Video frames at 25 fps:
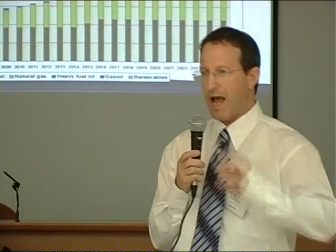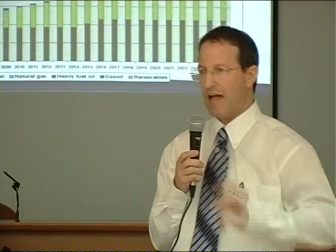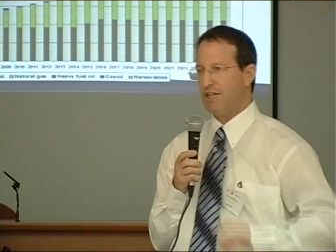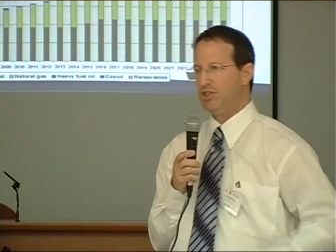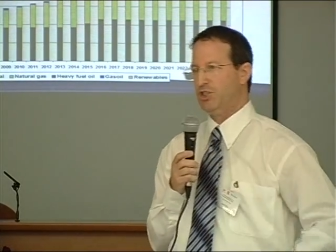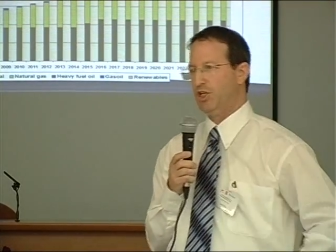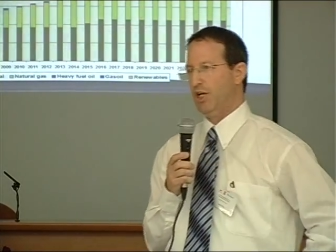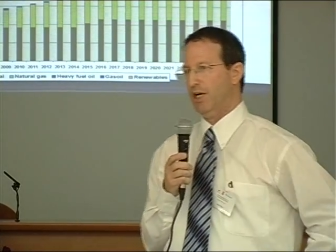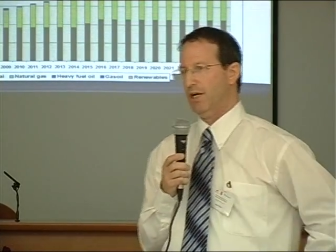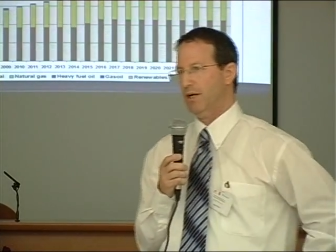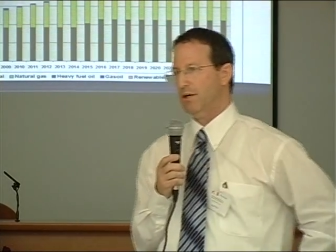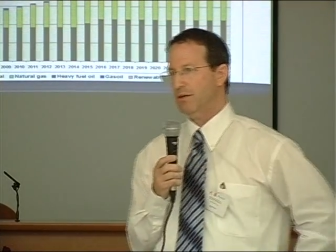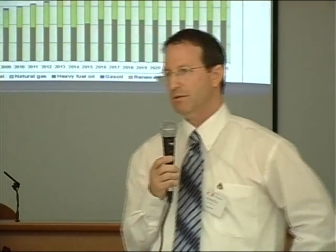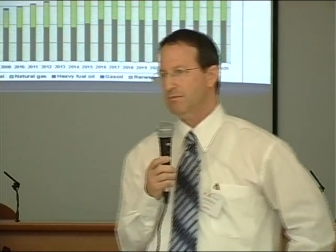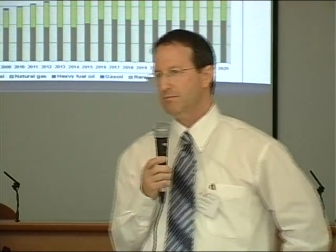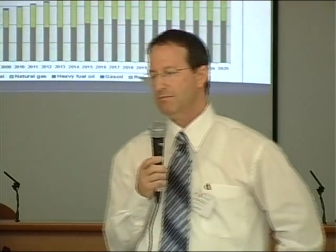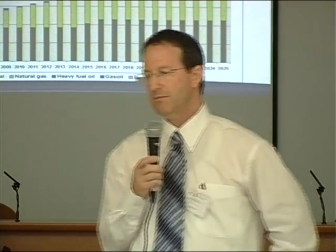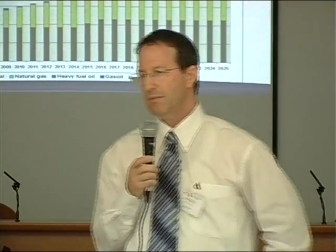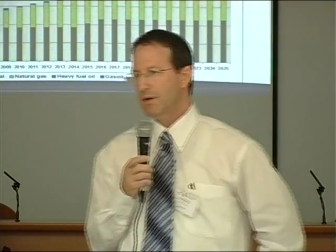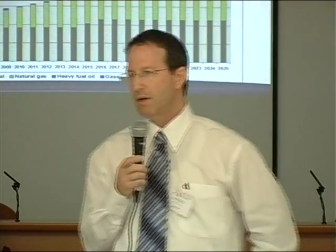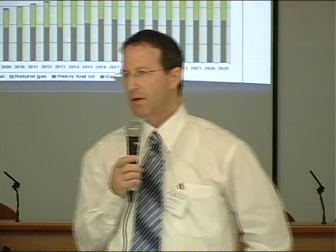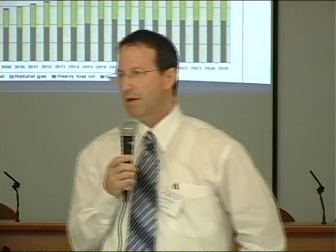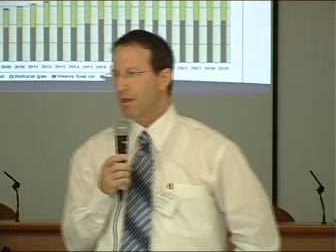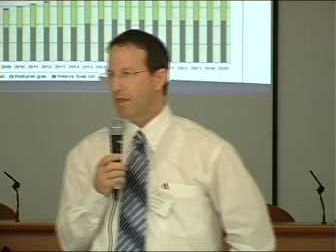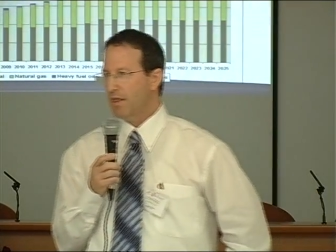catching.
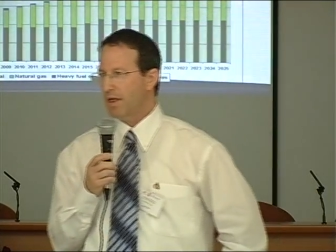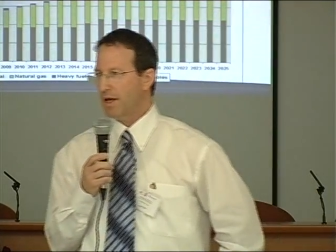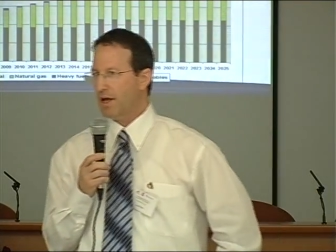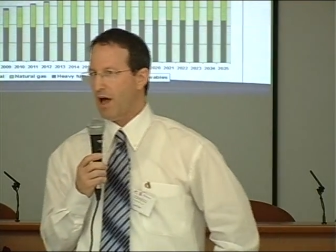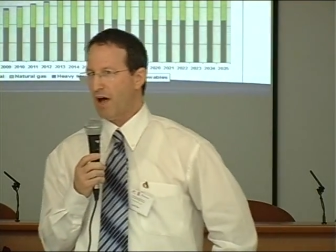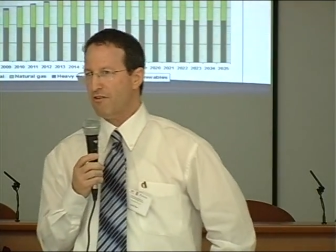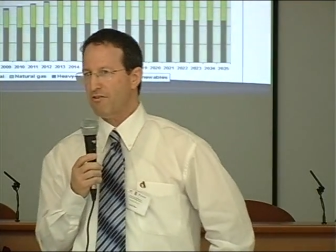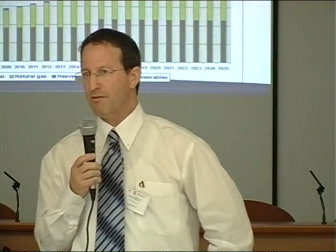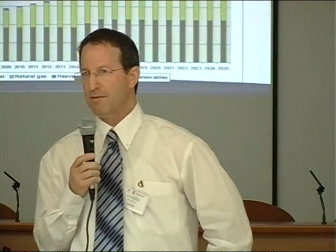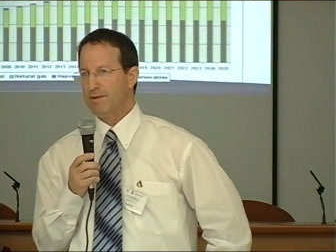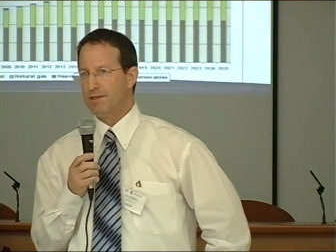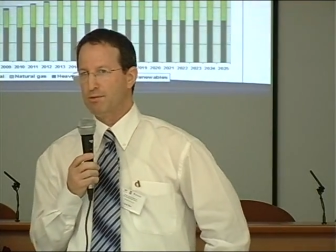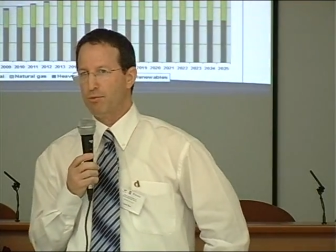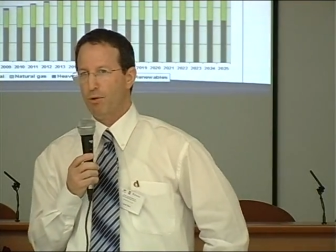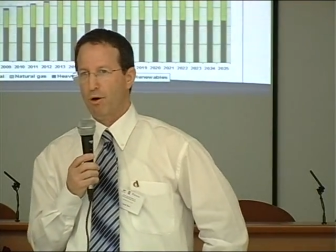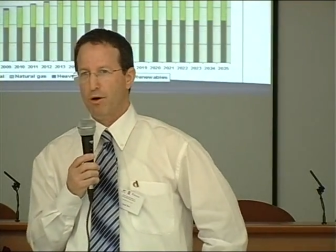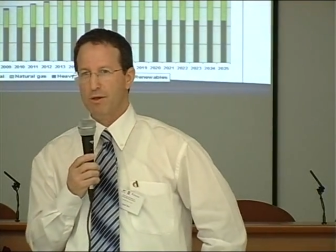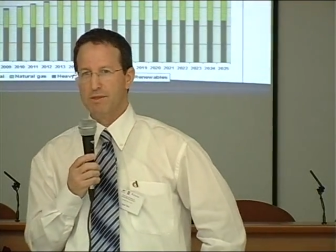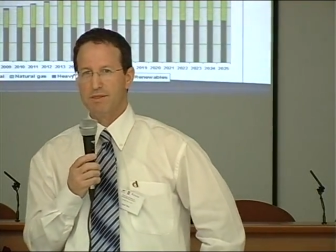The government